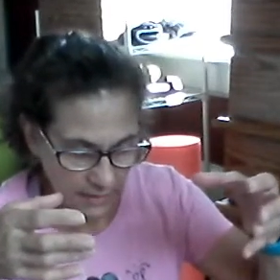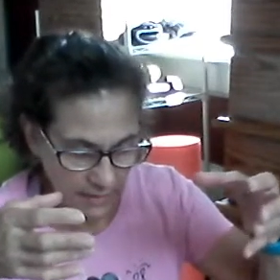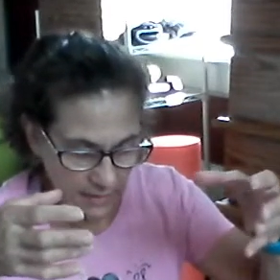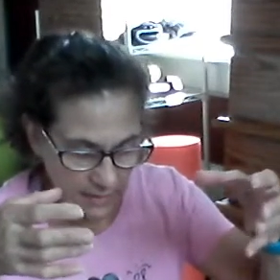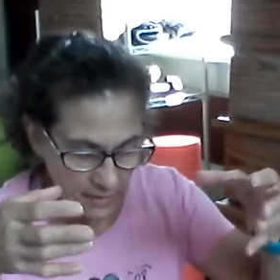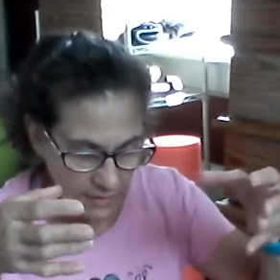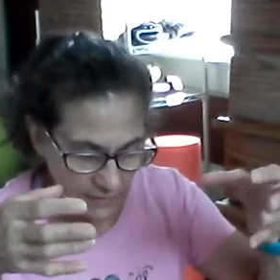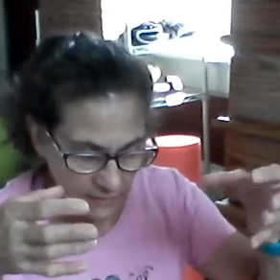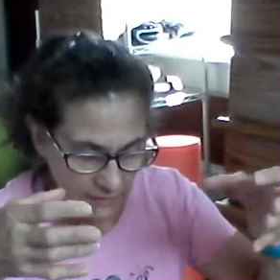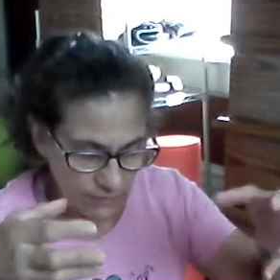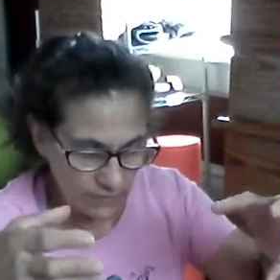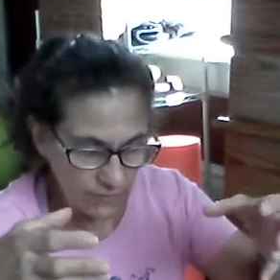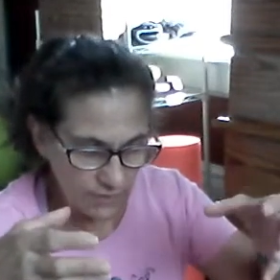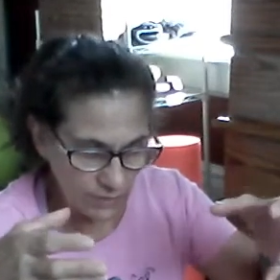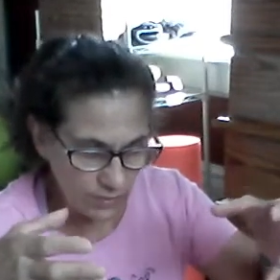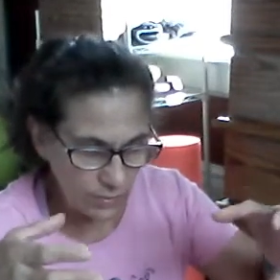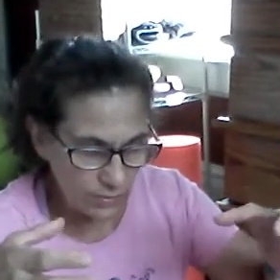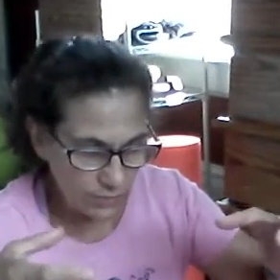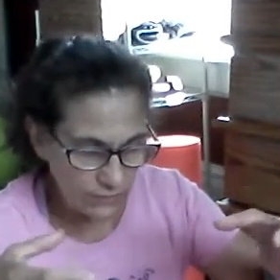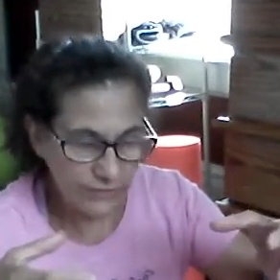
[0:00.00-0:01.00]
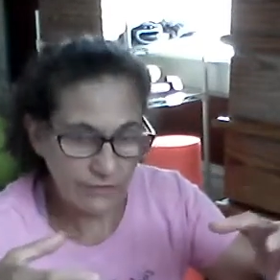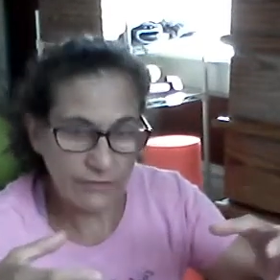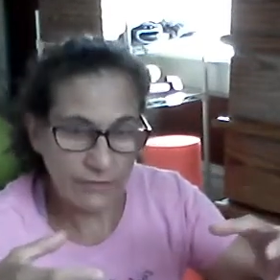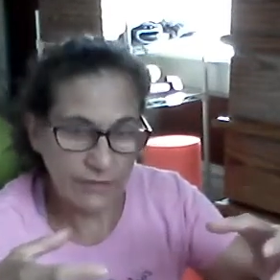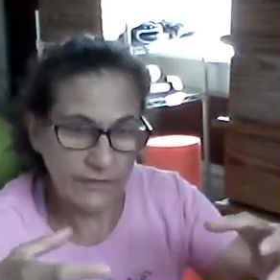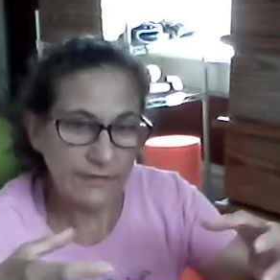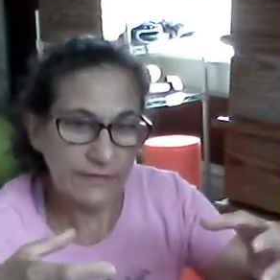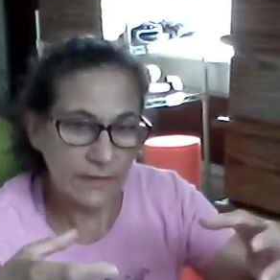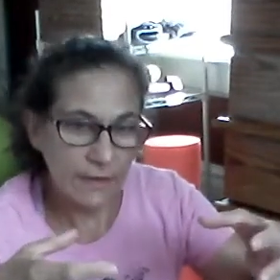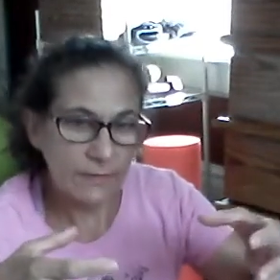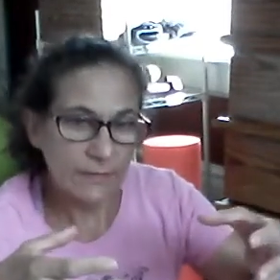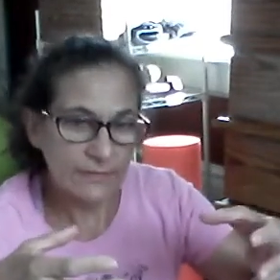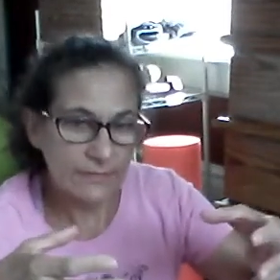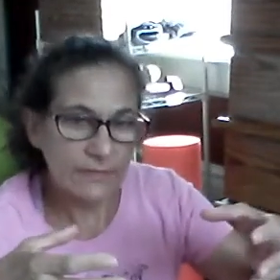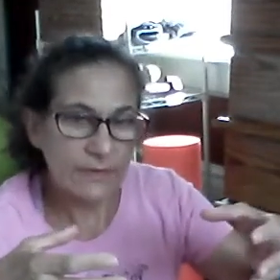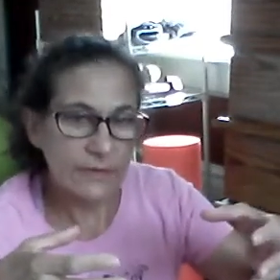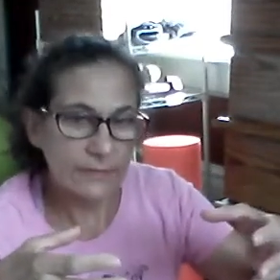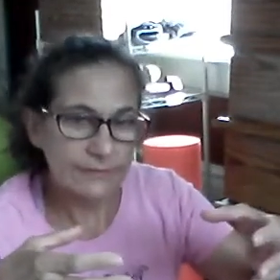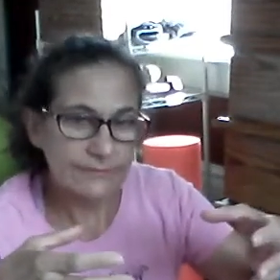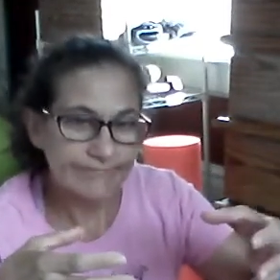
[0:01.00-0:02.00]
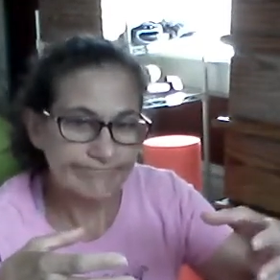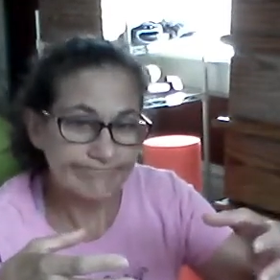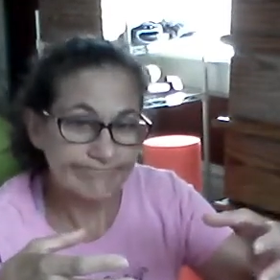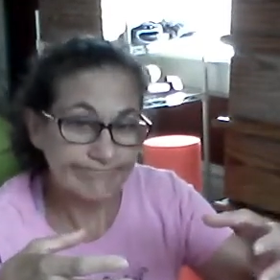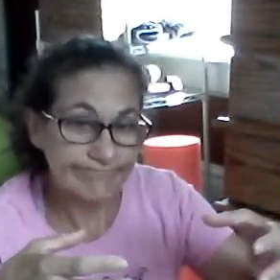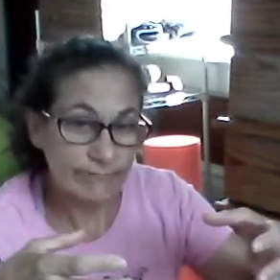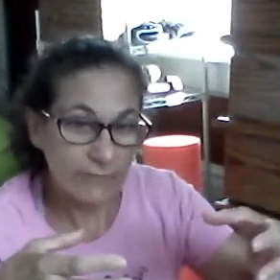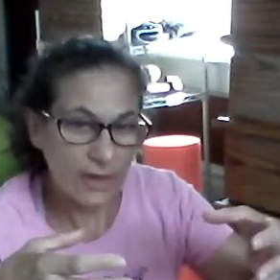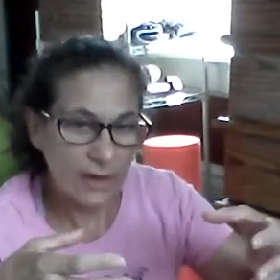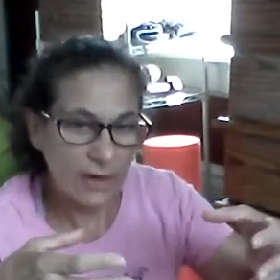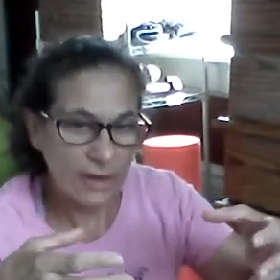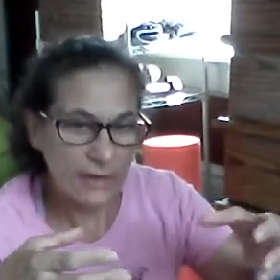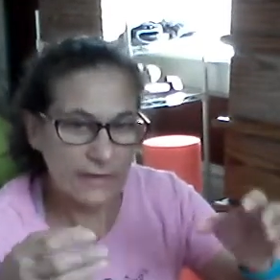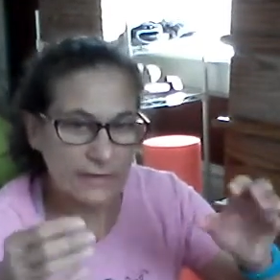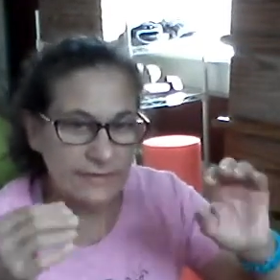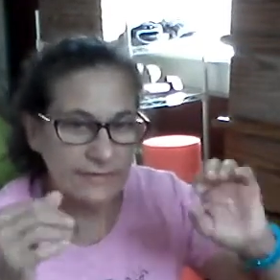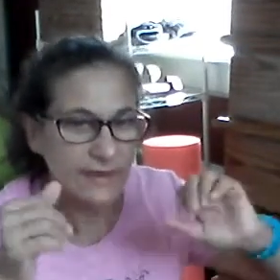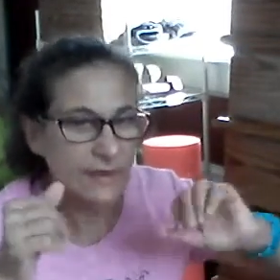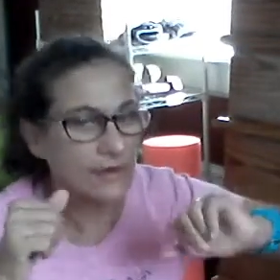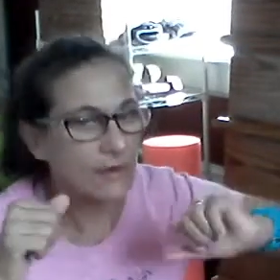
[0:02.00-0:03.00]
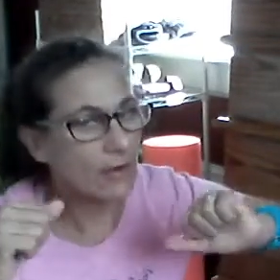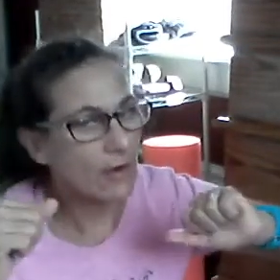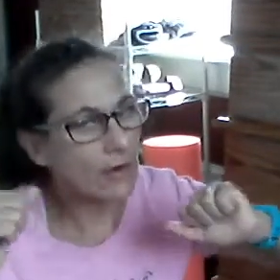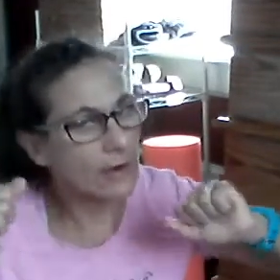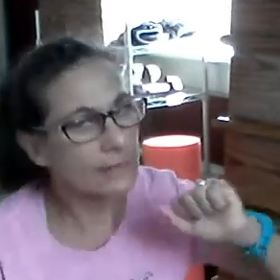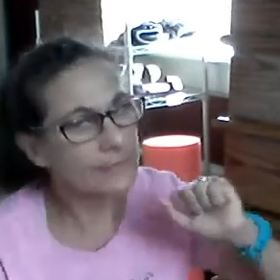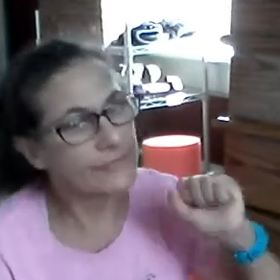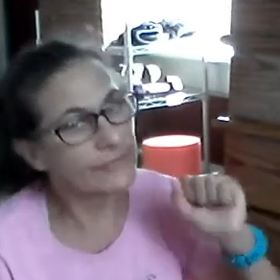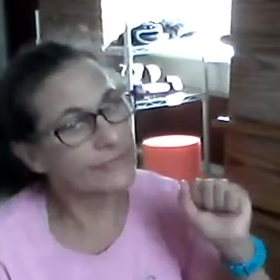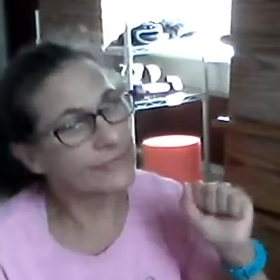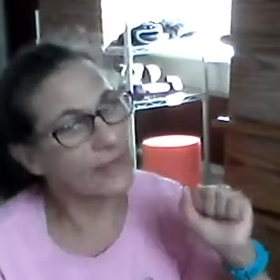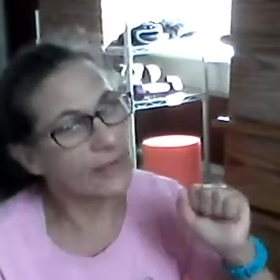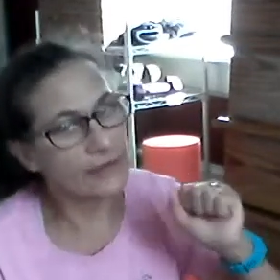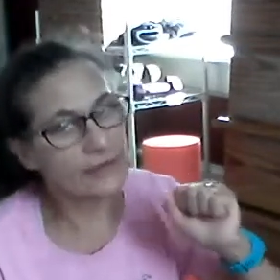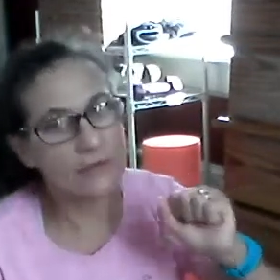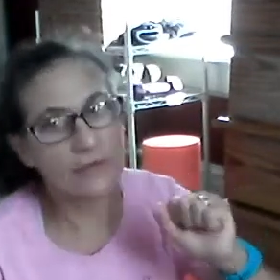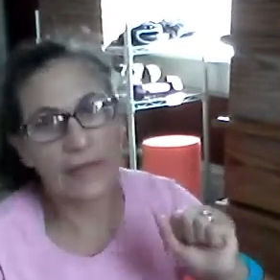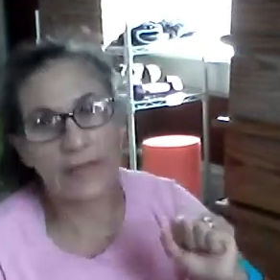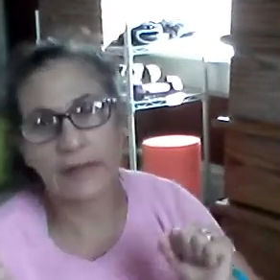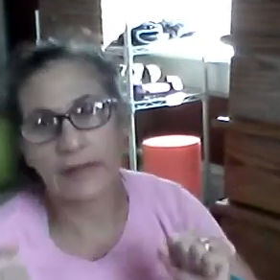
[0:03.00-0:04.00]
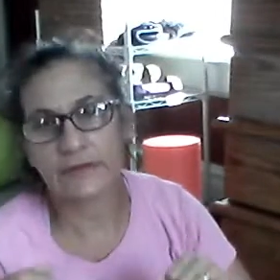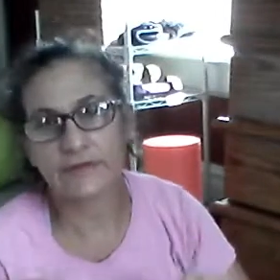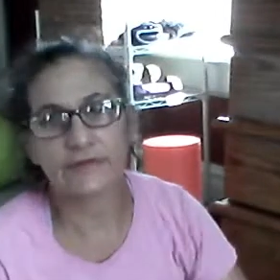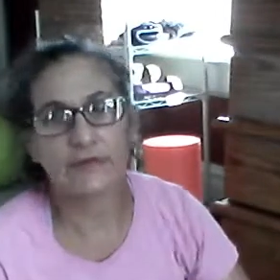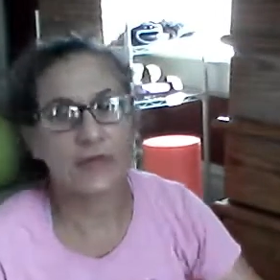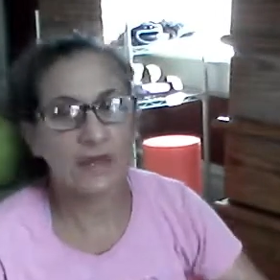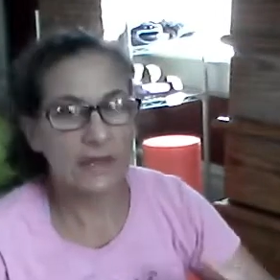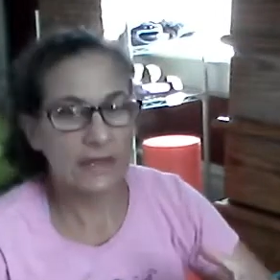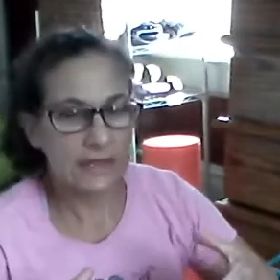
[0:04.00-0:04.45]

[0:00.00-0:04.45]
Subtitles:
is really where your strength comes from. All right, it's not your arms, it's not your legs,